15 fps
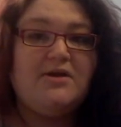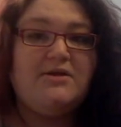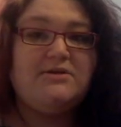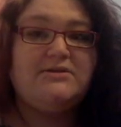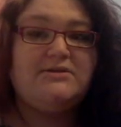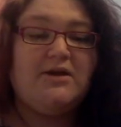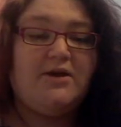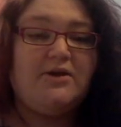
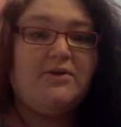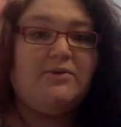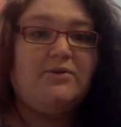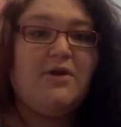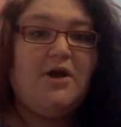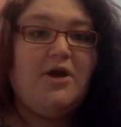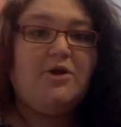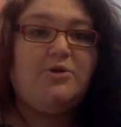So
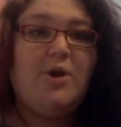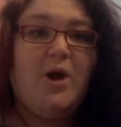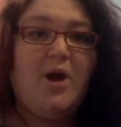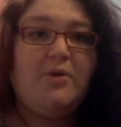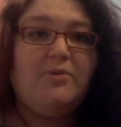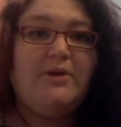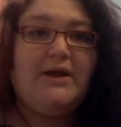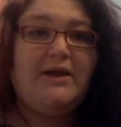not
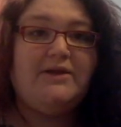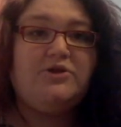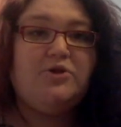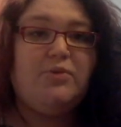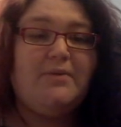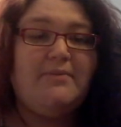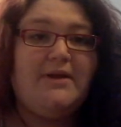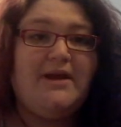only do
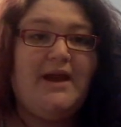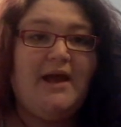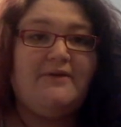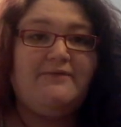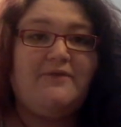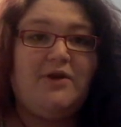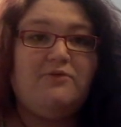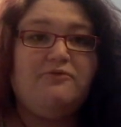women
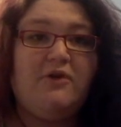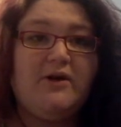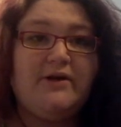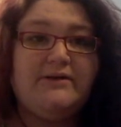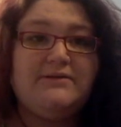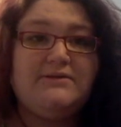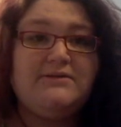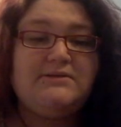have no
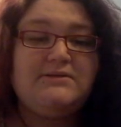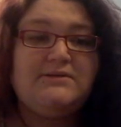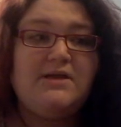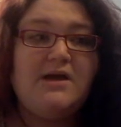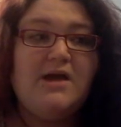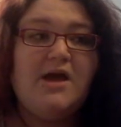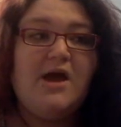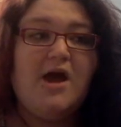rights
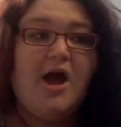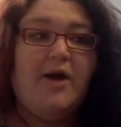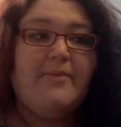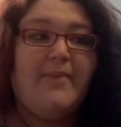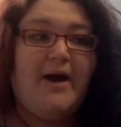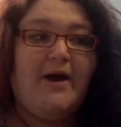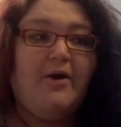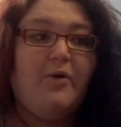
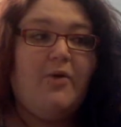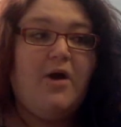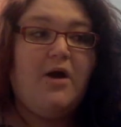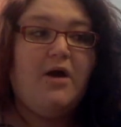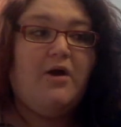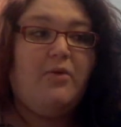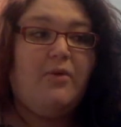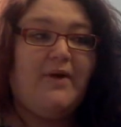about
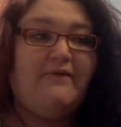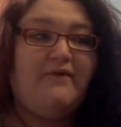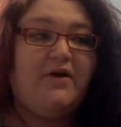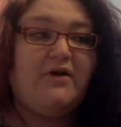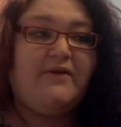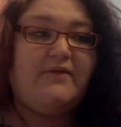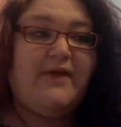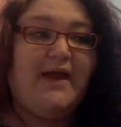
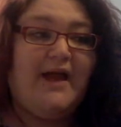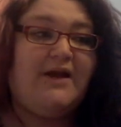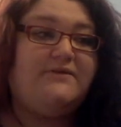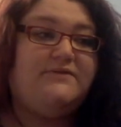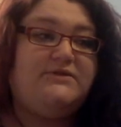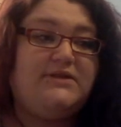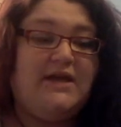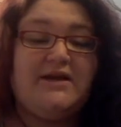whether they have
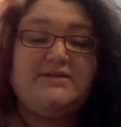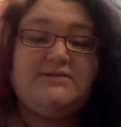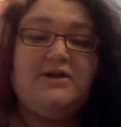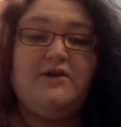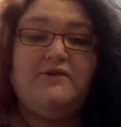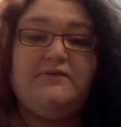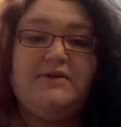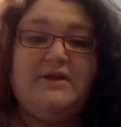sex
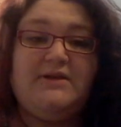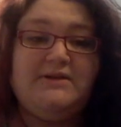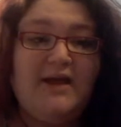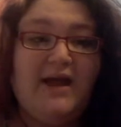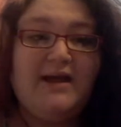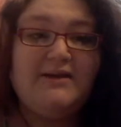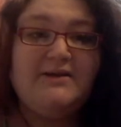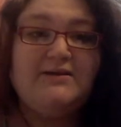after they're
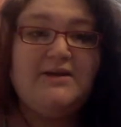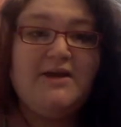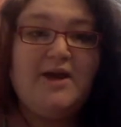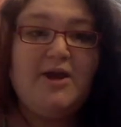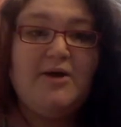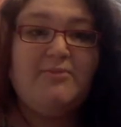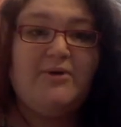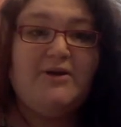dead,
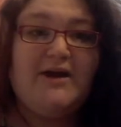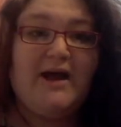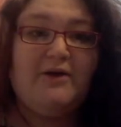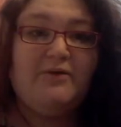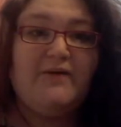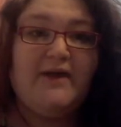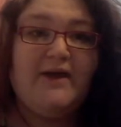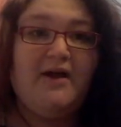but now
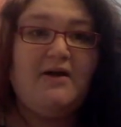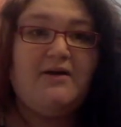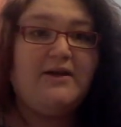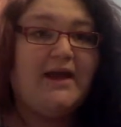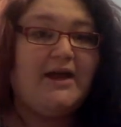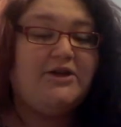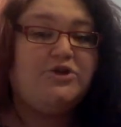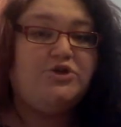they can't
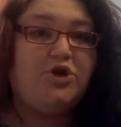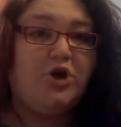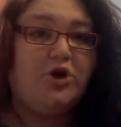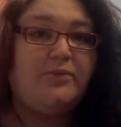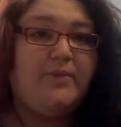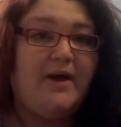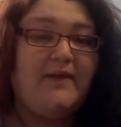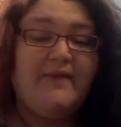get a
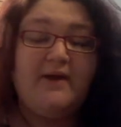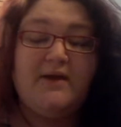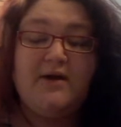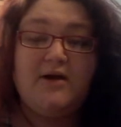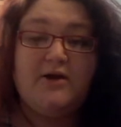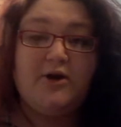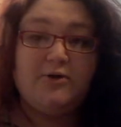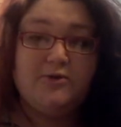job and they
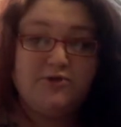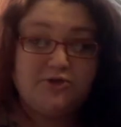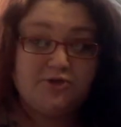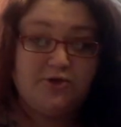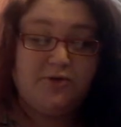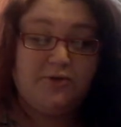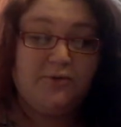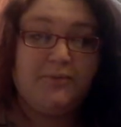can't go to
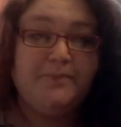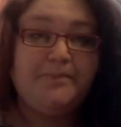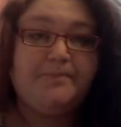school.